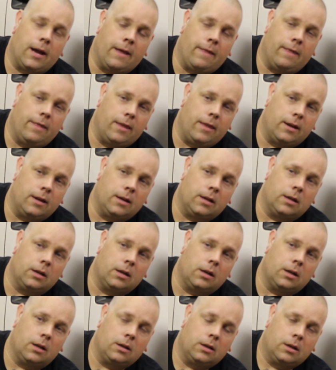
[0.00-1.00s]
And
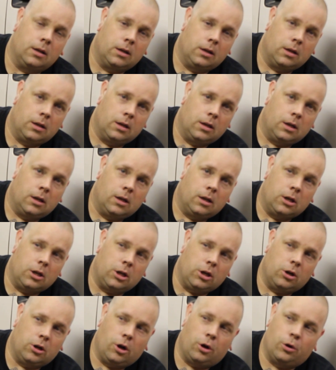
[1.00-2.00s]
then,
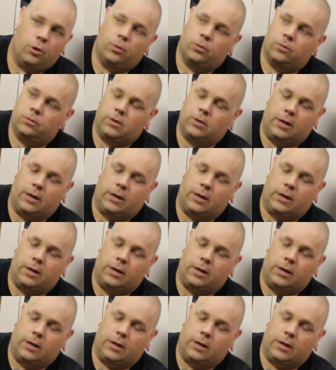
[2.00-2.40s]
you know,